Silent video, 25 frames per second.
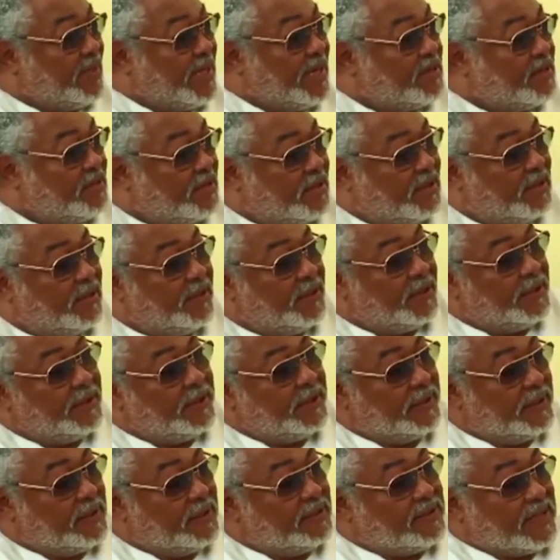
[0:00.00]
that
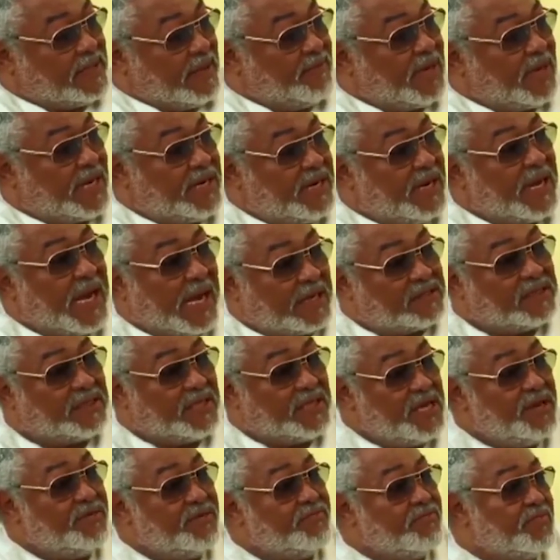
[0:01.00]
somebody has
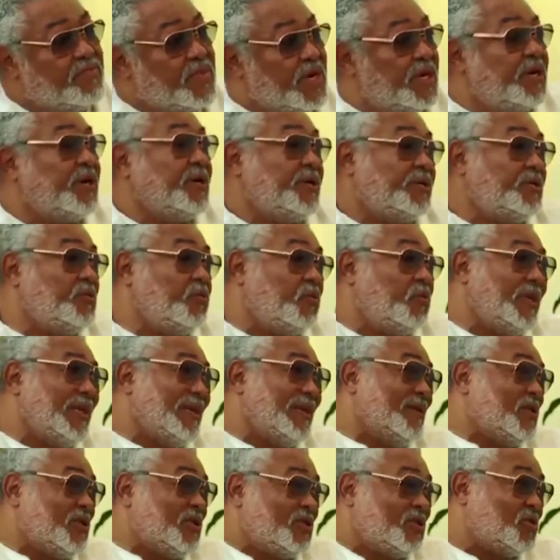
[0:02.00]
emerged with
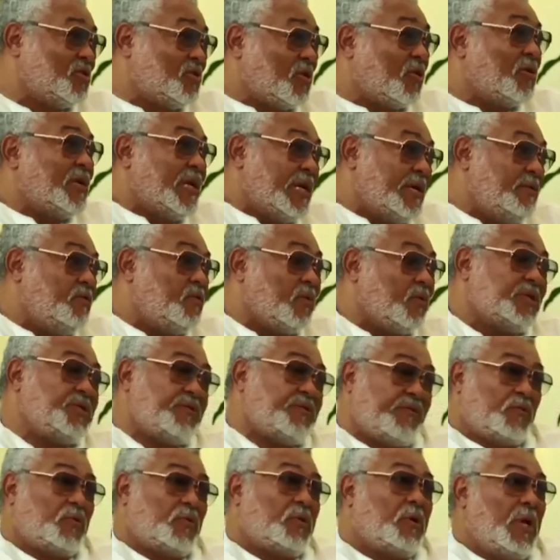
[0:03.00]
a solid
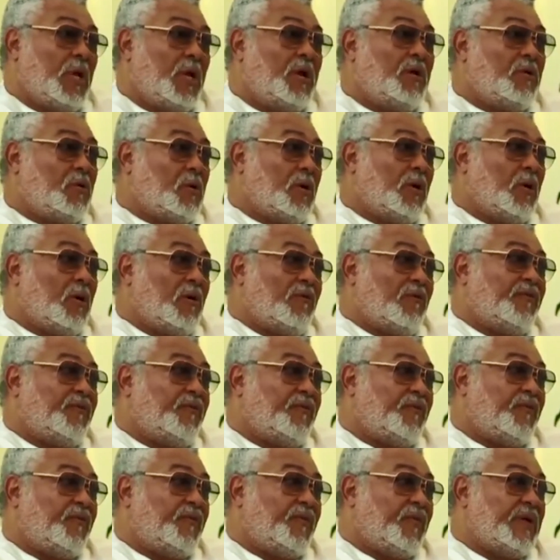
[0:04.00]
of
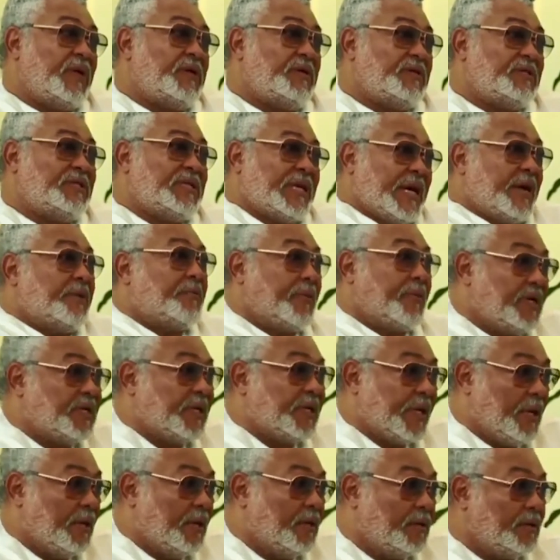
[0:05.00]

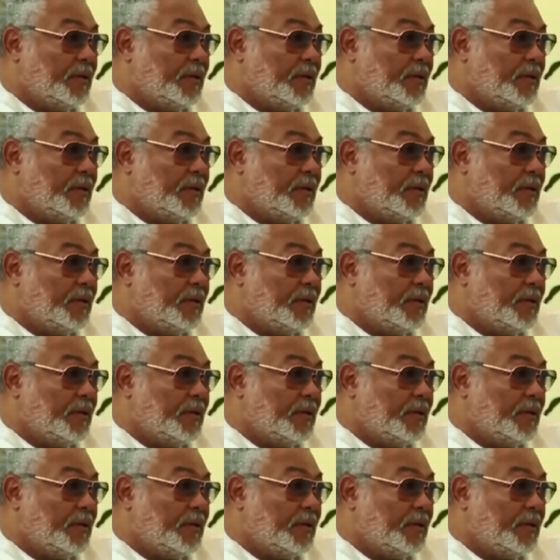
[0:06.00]
integrity,